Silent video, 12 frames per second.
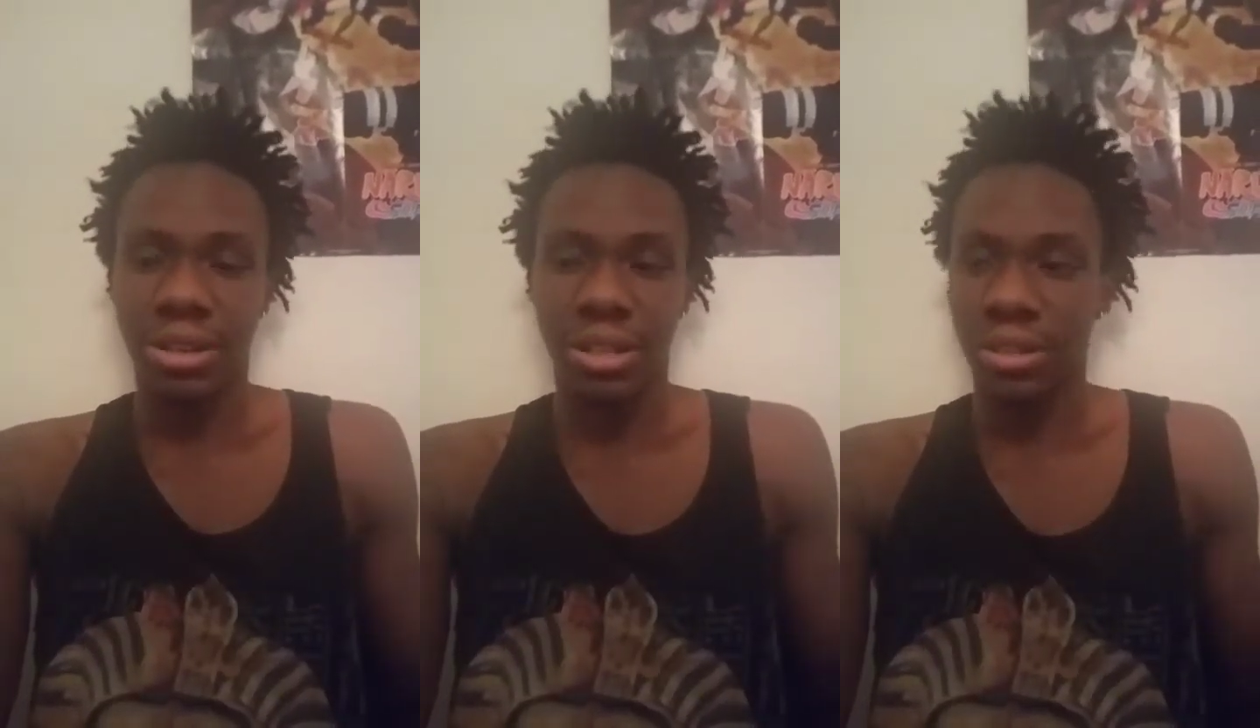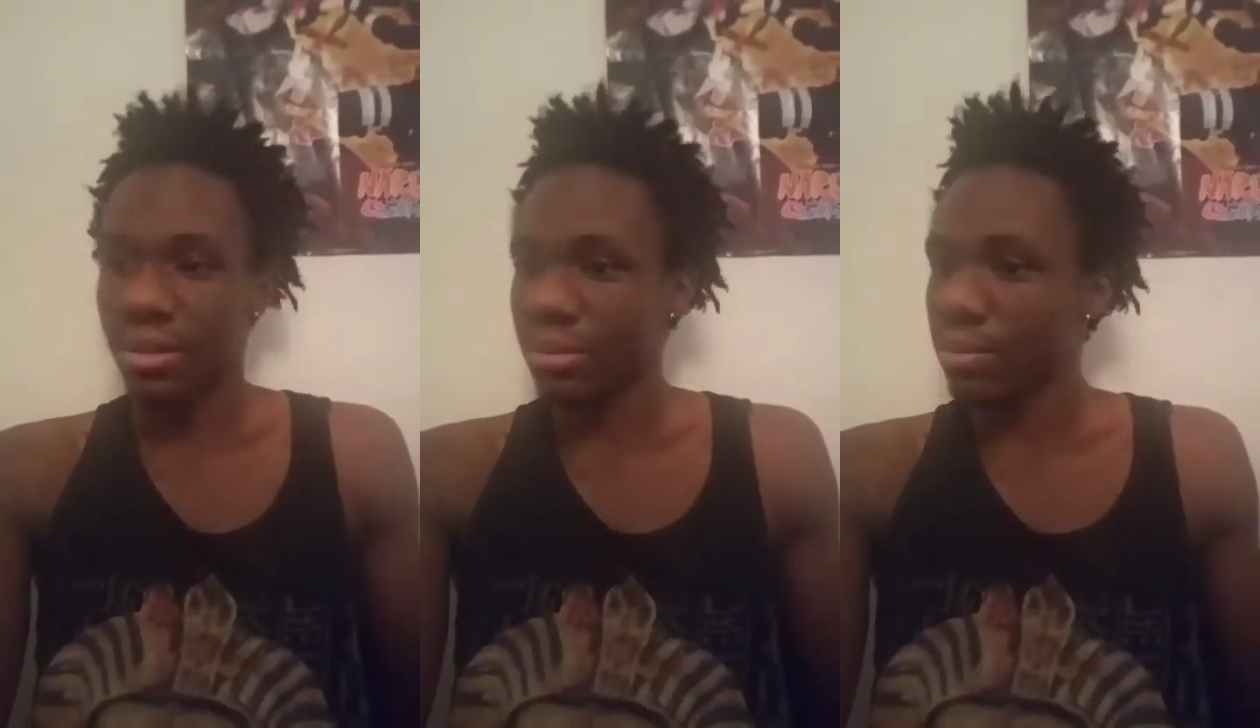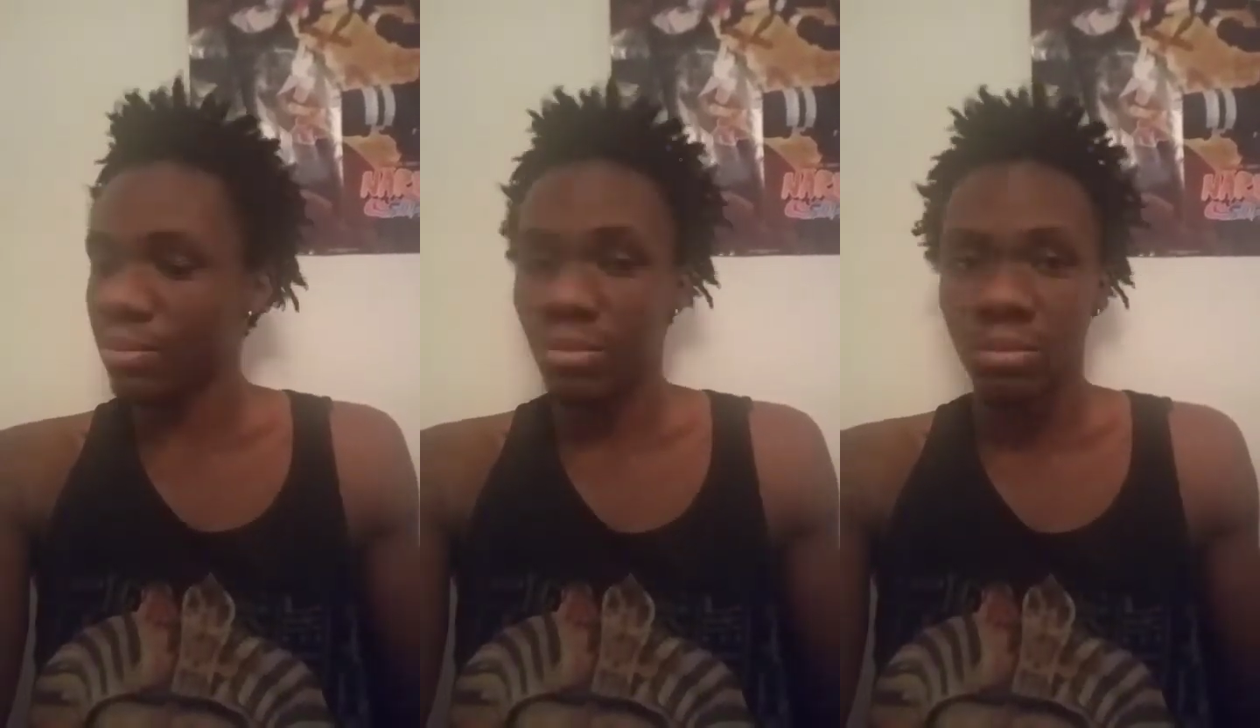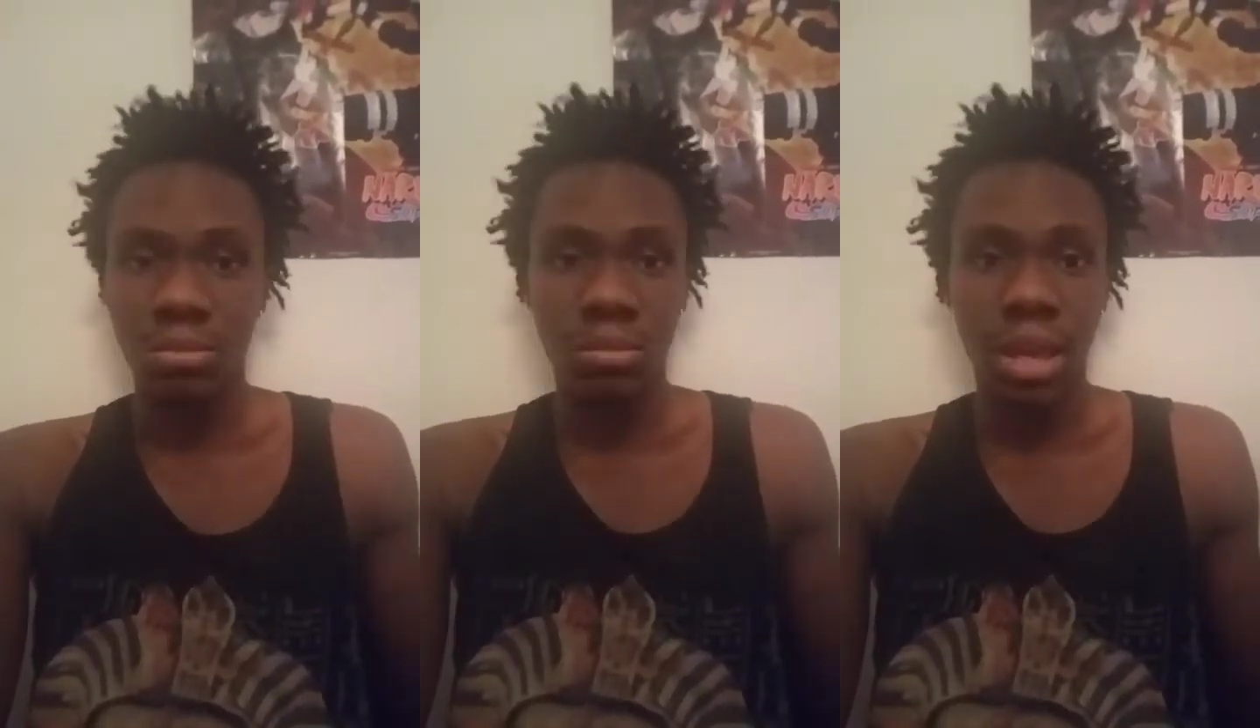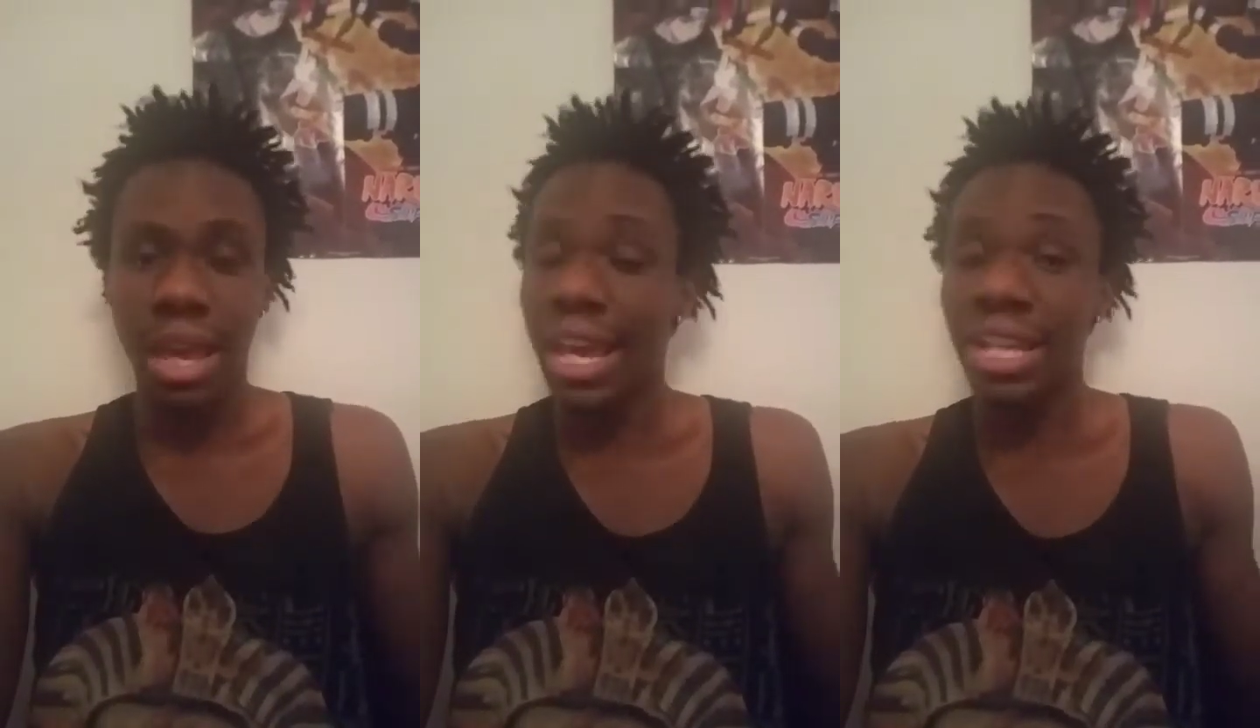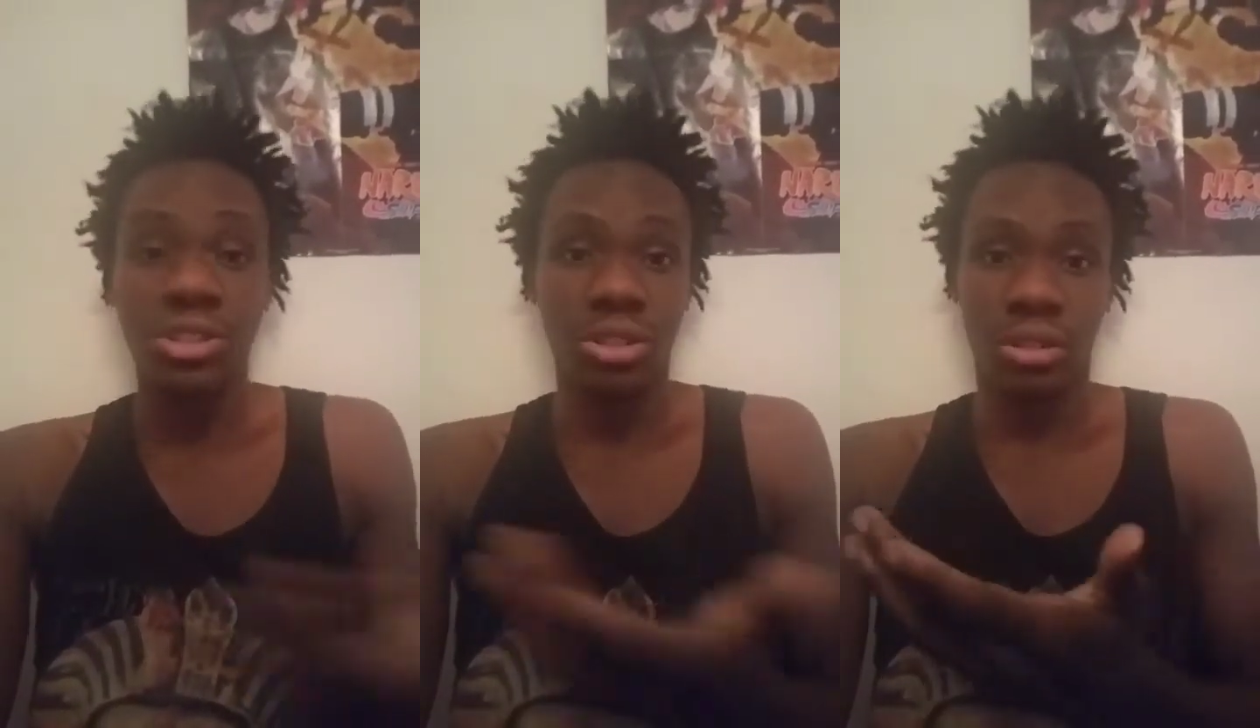is
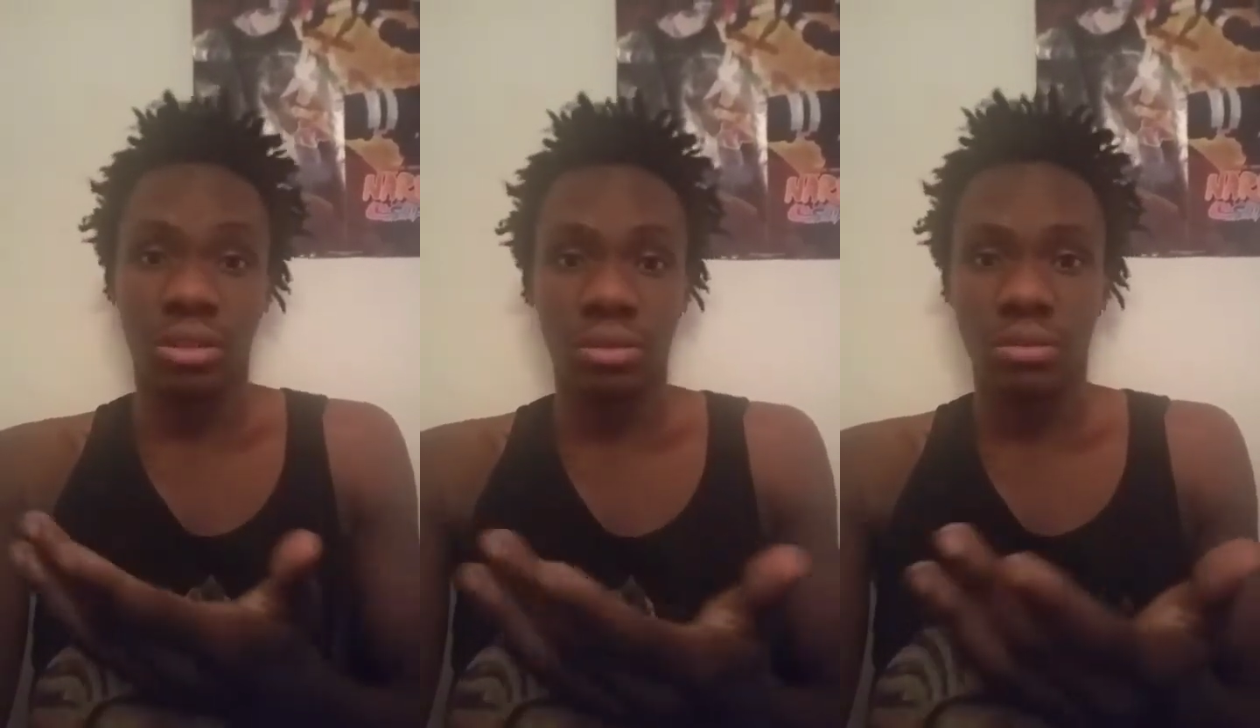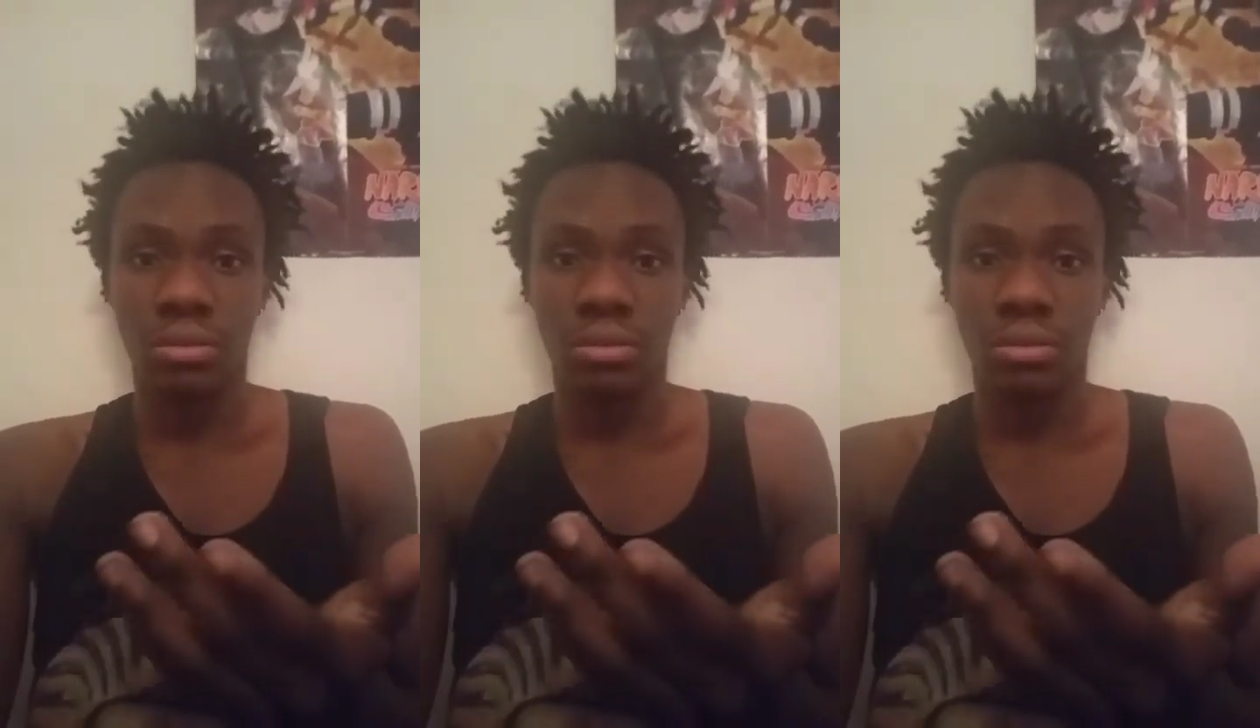injured.